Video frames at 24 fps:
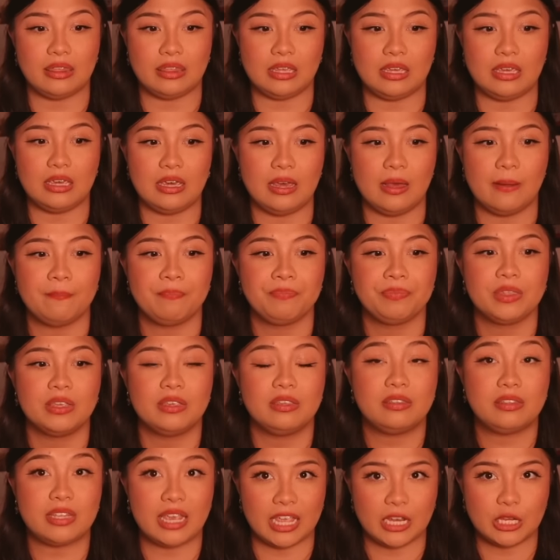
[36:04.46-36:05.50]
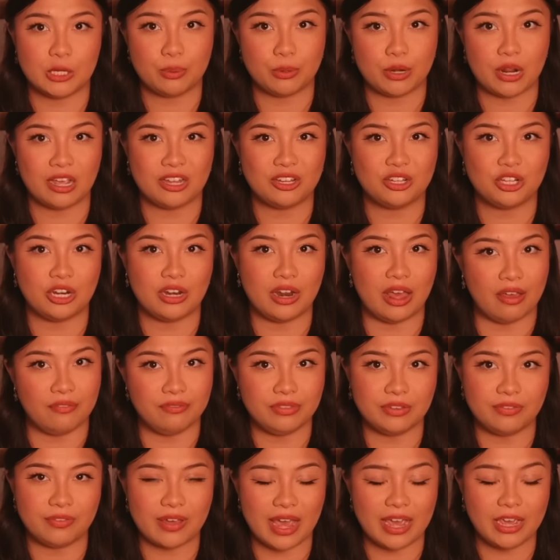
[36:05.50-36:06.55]
the Stage production of
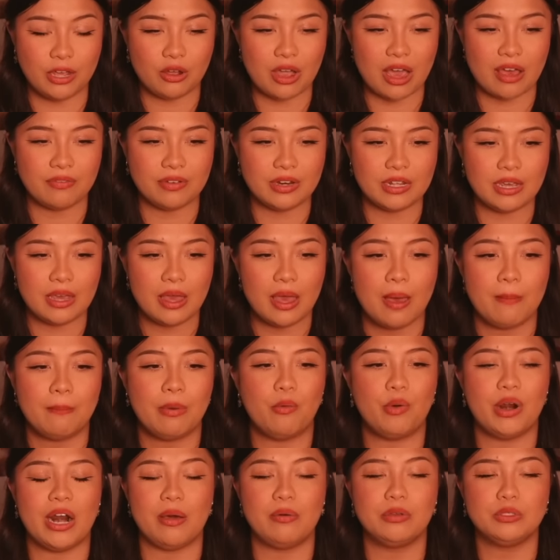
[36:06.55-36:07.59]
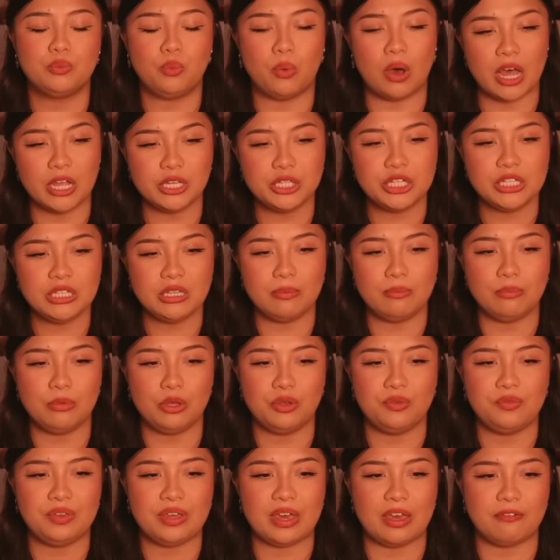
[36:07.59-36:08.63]
Defying Gravity. But when I was watching the
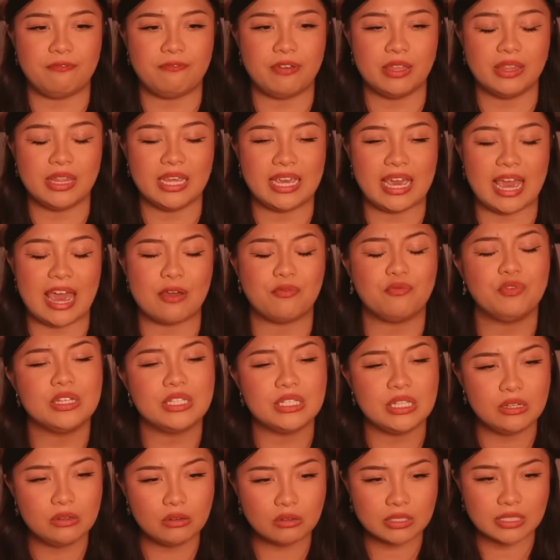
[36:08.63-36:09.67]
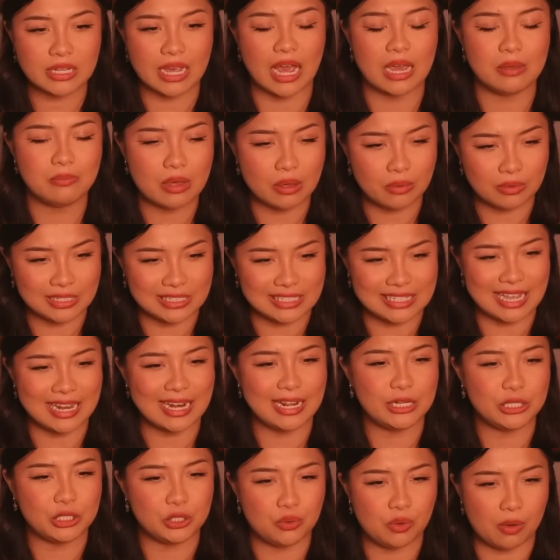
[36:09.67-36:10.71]
movie, I felt like every single time I was
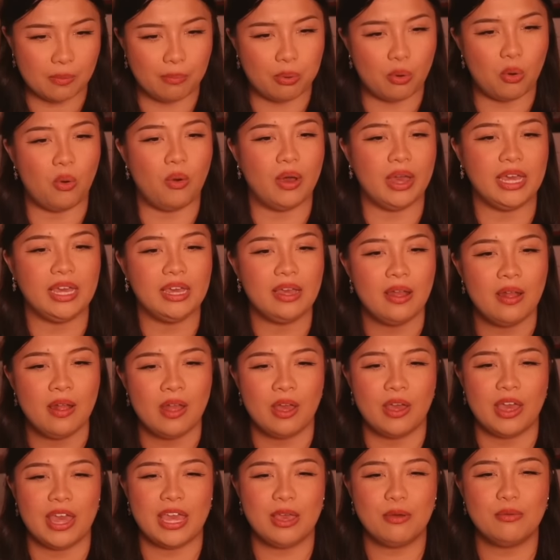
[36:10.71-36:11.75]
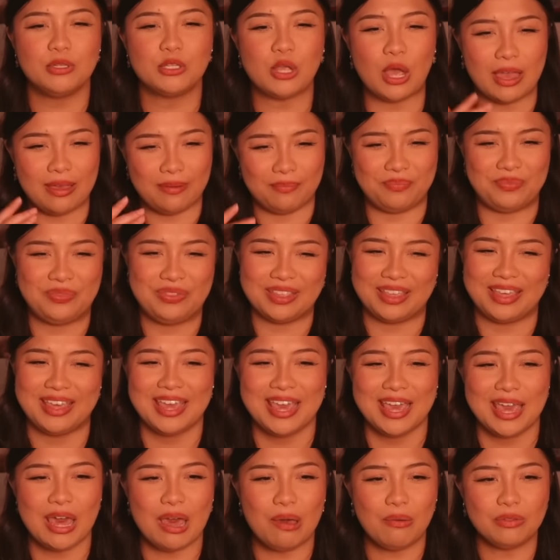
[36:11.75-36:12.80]
getting to a point, it was
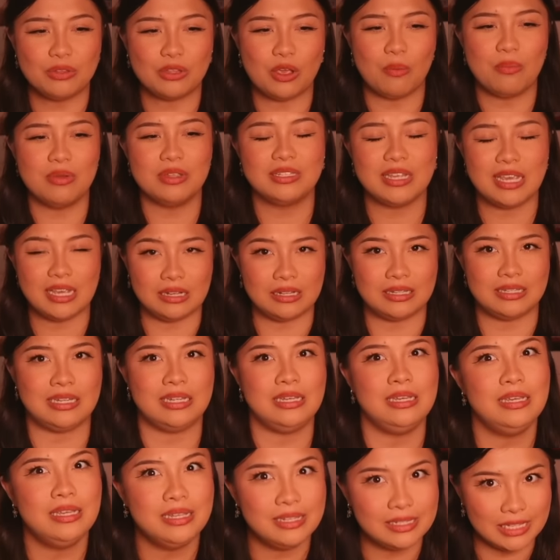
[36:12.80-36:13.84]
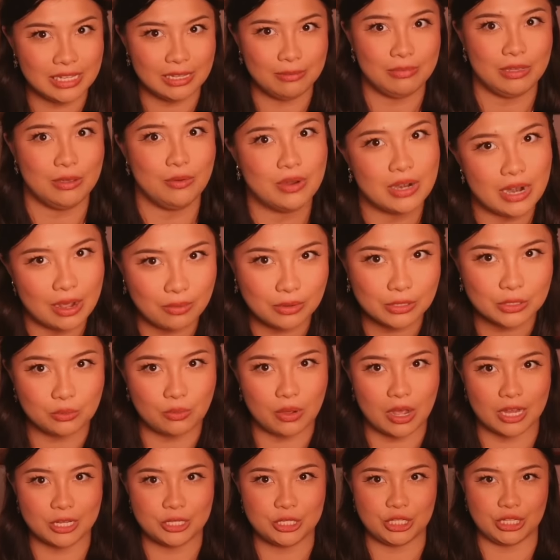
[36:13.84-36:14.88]
almost like teasing me when I was
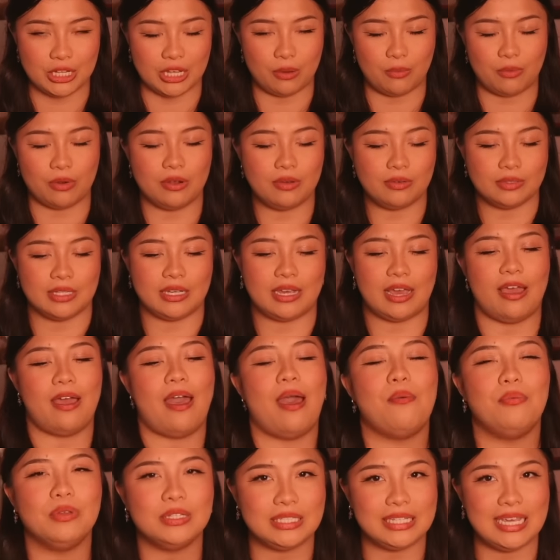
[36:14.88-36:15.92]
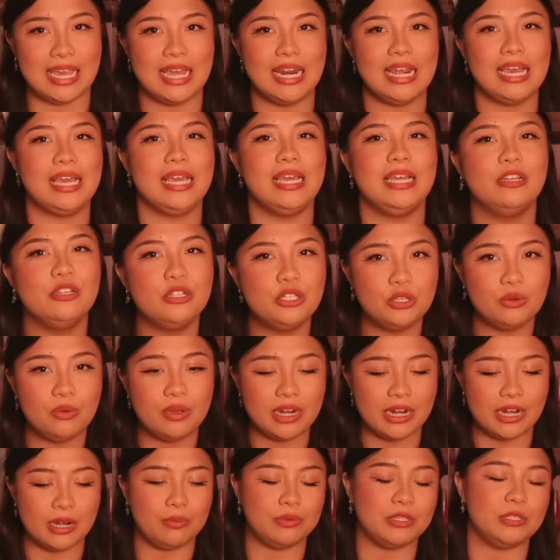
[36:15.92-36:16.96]
watching it, where I was like, I was getting into it
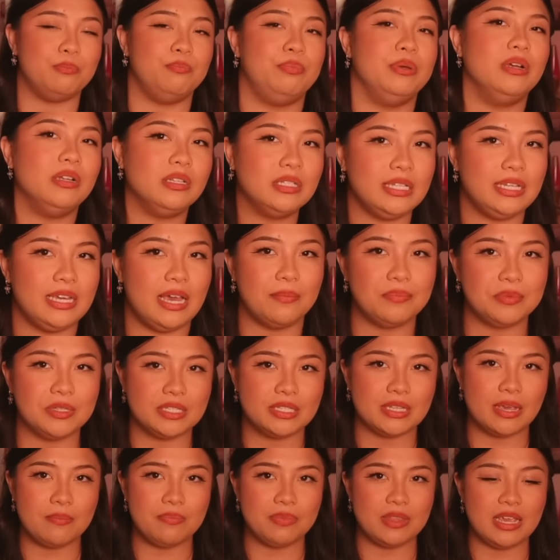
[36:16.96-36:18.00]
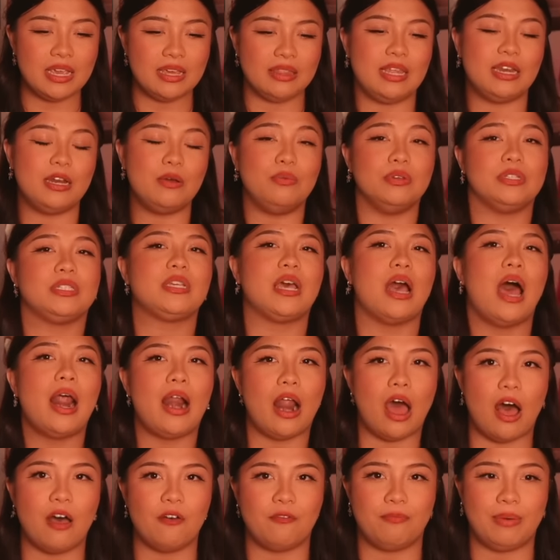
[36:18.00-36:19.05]
and it was building up to something, and then it was cut
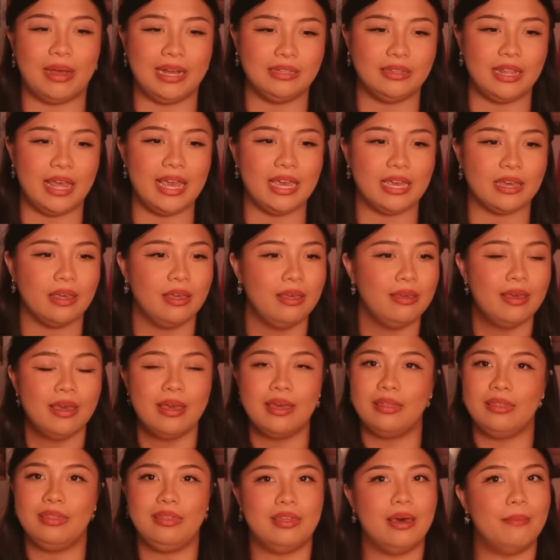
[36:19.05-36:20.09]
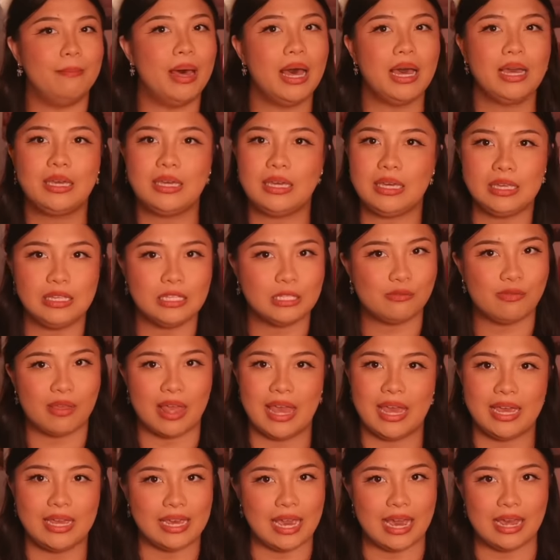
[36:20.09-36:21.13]
off by like the monkeys
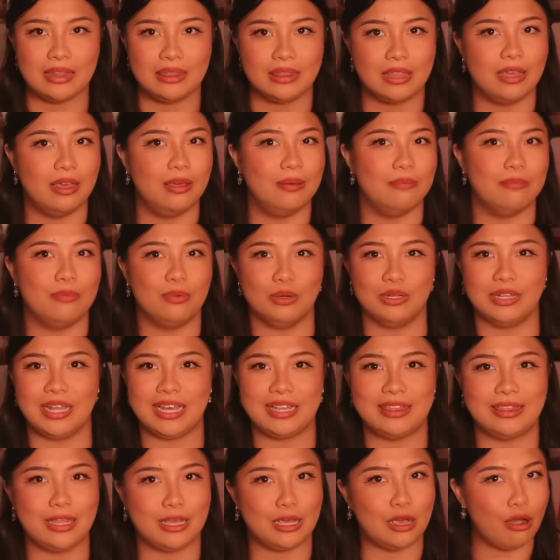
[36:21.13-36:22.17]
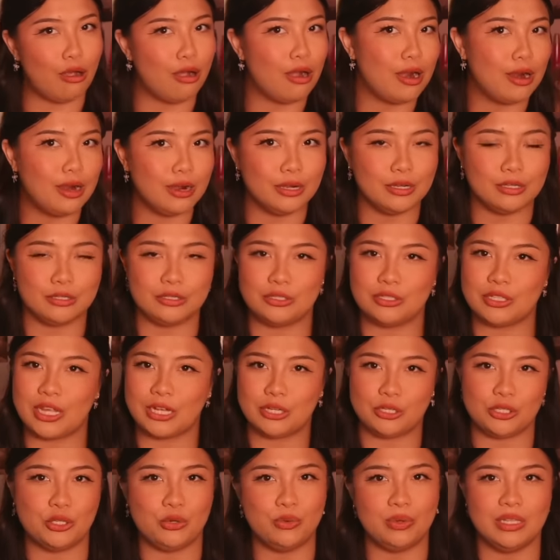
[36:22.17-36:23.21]
flying at them or like the guards
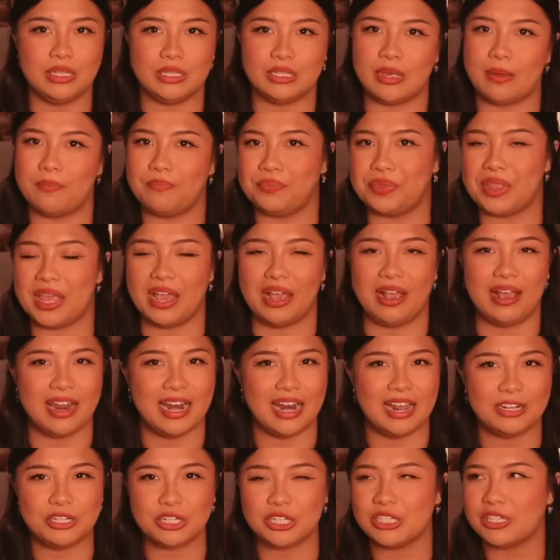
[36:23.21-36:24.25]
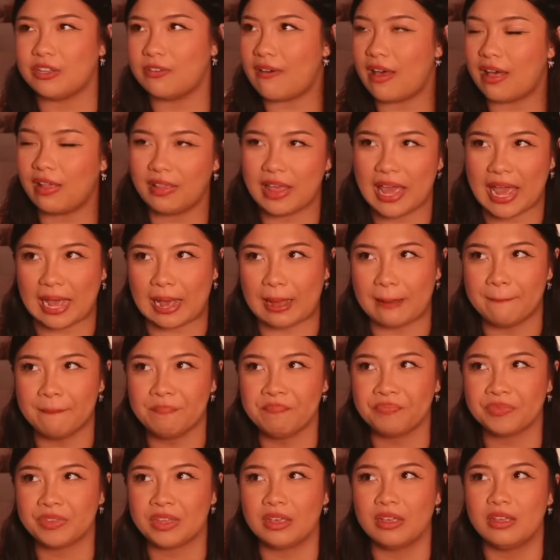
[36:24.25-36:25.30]
like doing something. And it just felt like
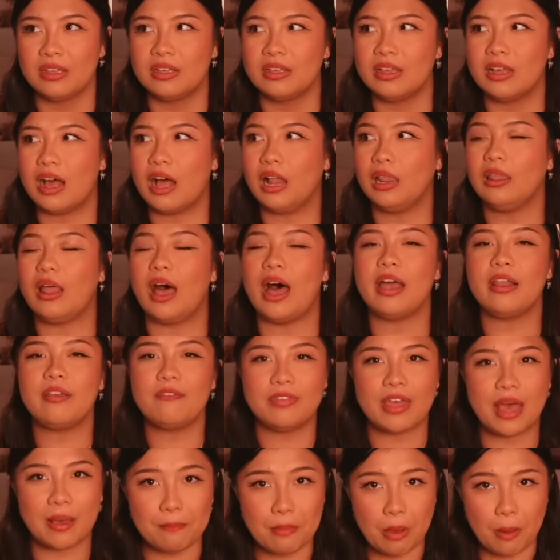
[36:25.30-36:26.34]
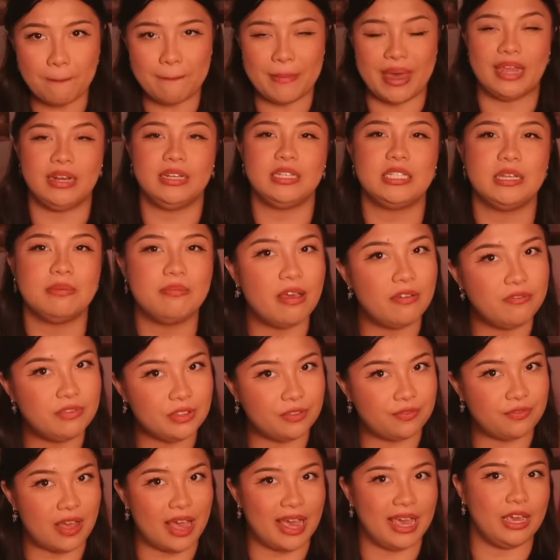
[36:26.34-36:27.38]
a lot of that momentum of
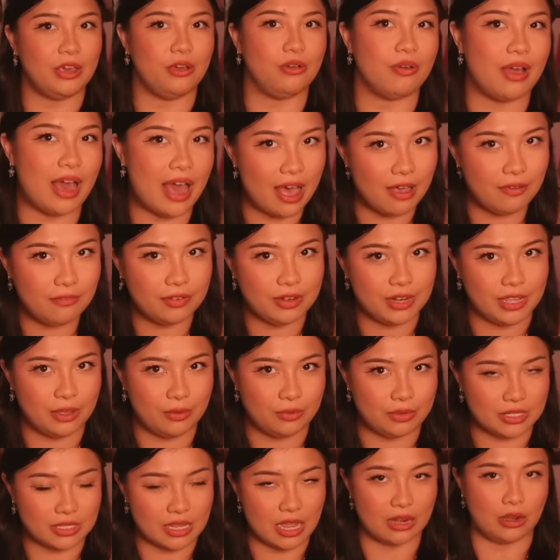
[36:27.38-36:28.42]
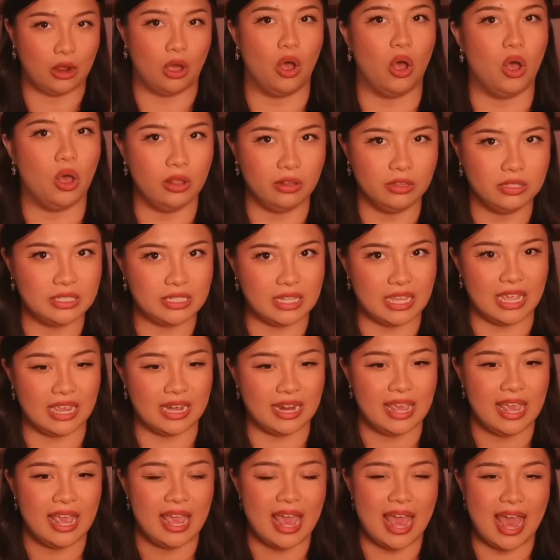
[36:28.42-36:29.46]
Defying Gravity was kind of
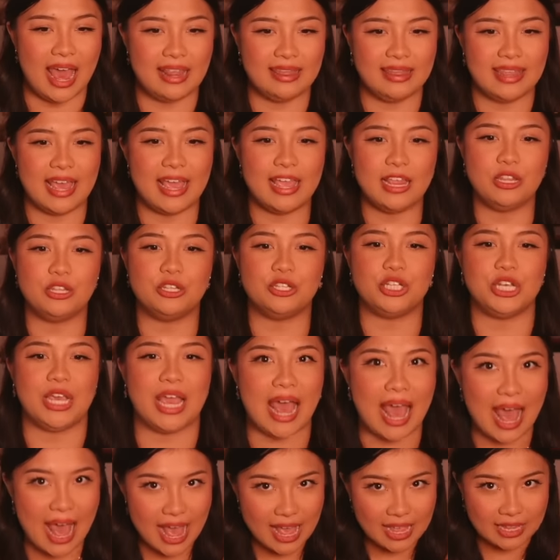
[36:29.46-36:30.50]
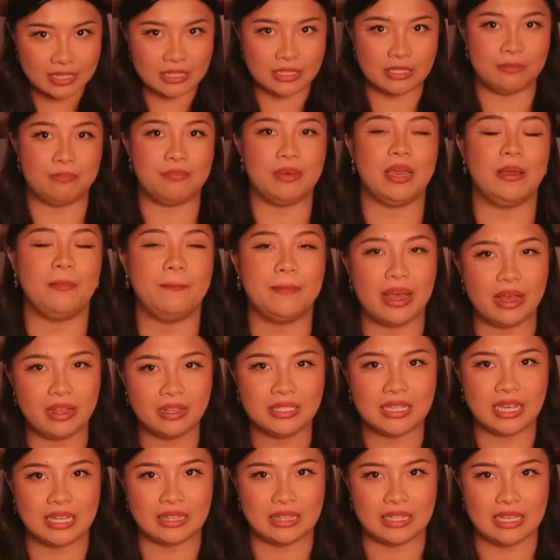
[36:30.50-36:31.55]
halted. And then she has the big
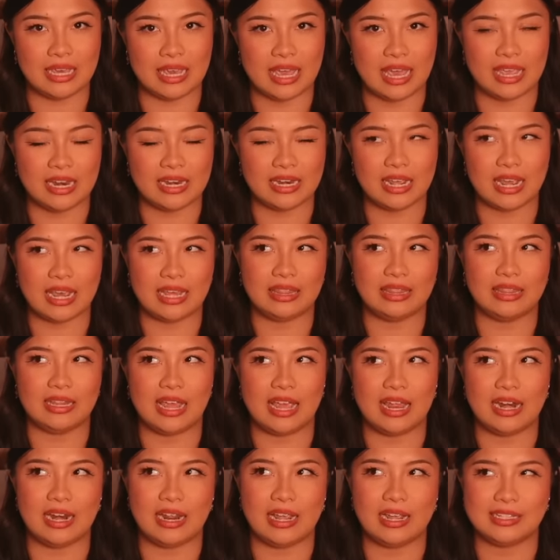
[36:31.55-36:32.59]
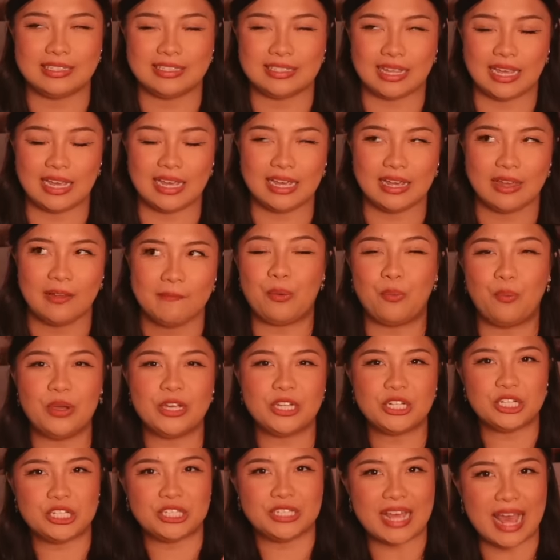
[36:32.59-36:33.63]
belt at the end, and then it's like, I
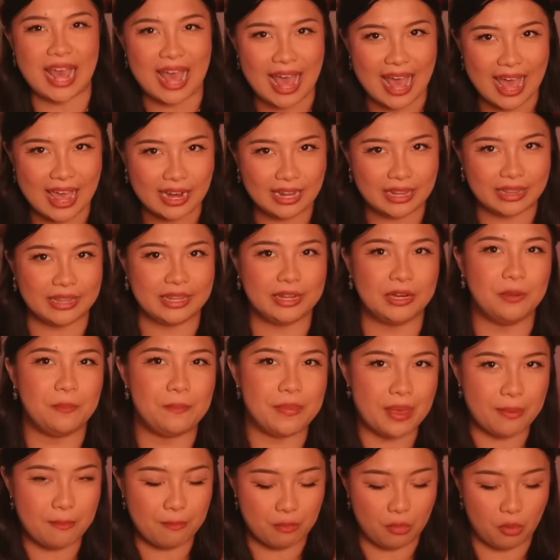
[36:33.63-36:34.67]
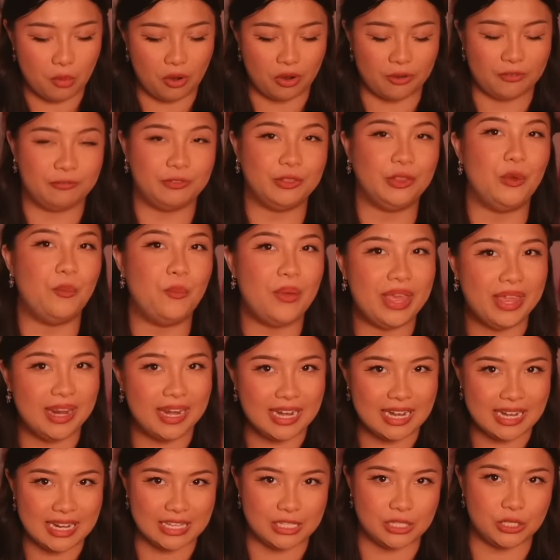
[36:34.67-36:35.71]
wish that had a little bit more
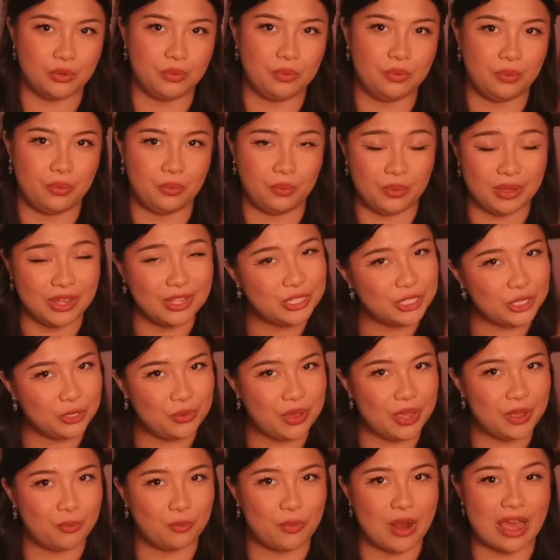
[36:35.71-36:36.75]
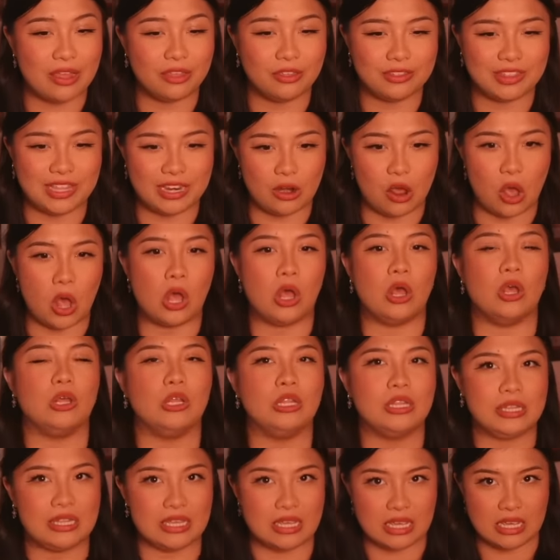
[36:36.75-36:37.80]
fluidity to it rather than
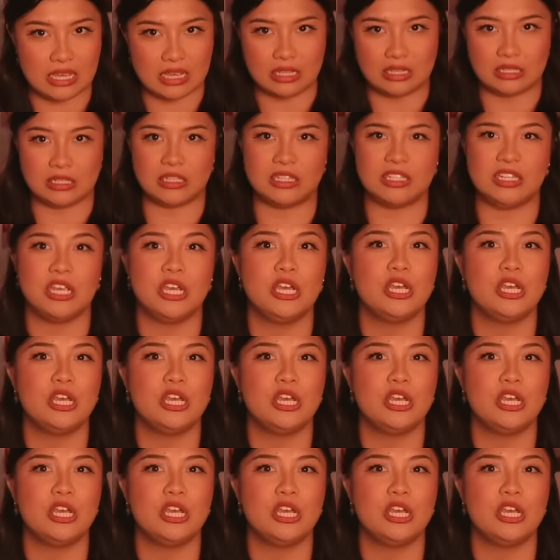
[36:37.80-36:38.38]
all these